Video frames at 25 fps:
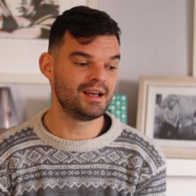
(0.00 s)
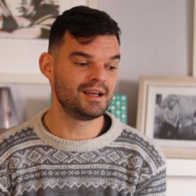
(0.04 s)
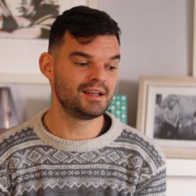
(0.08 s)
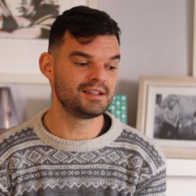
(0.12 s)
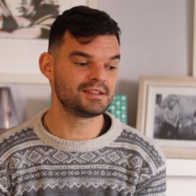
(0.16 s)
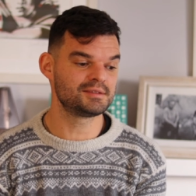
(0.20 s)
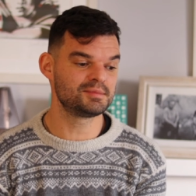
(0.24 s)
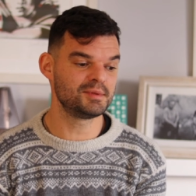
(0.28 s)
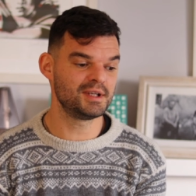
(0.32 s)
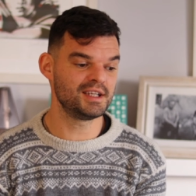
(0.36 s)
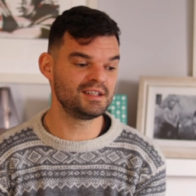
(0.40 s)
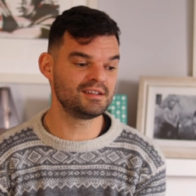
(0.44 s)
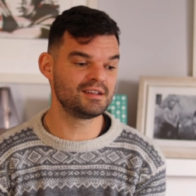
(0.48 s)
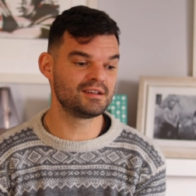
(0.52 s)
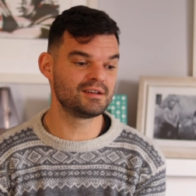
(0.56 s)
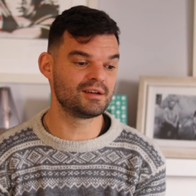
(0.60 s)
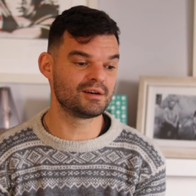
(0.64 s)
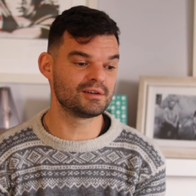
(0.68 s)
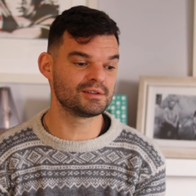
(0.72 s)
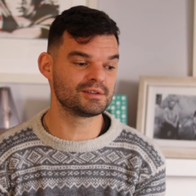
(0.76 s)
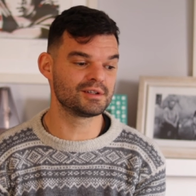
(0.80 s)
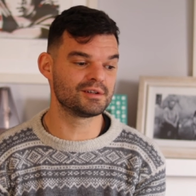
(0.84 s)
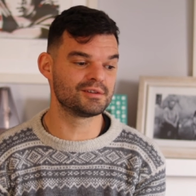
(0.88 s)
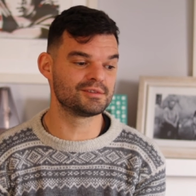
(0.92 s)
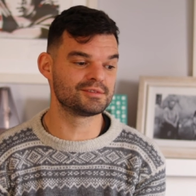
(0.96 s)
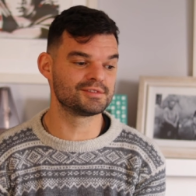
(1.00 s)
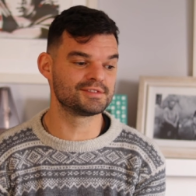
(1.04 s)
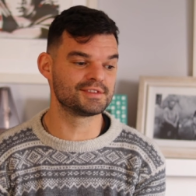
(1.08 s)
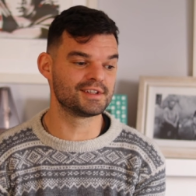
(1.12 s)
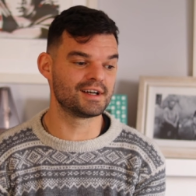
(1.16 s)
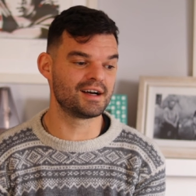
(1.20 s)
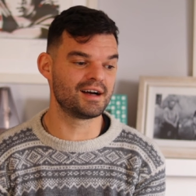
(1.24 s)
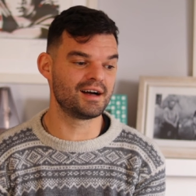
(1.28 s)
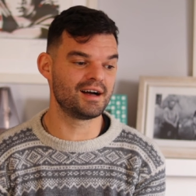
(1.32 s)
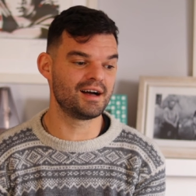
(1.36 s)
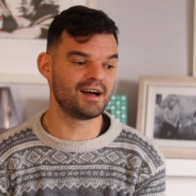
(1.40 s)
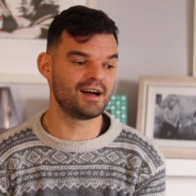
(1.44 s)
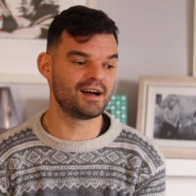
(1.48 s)
It's been a lot of
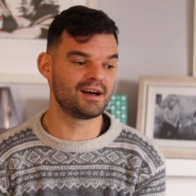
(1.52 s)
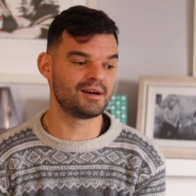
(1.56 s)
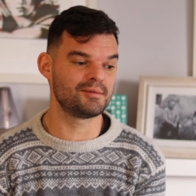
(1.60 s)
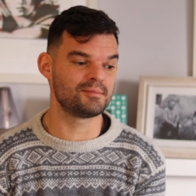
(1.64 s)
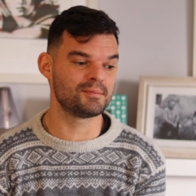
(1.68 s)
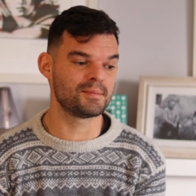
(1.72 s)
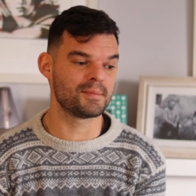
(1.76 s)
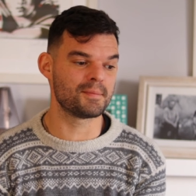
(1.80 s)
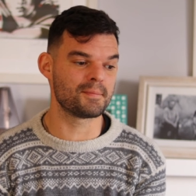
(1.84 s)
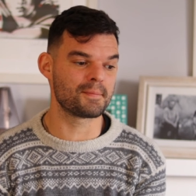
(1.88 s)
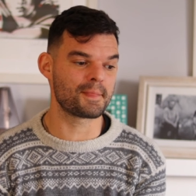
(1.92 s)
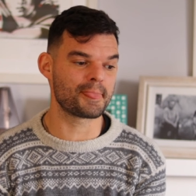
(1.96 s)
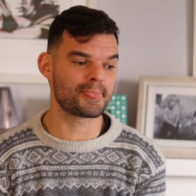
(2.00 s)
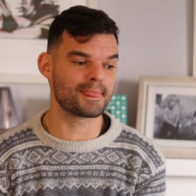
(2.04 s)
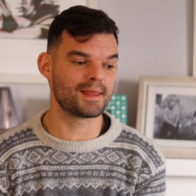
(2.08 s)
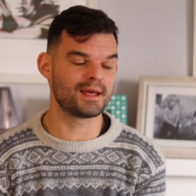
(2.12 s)
uh, um,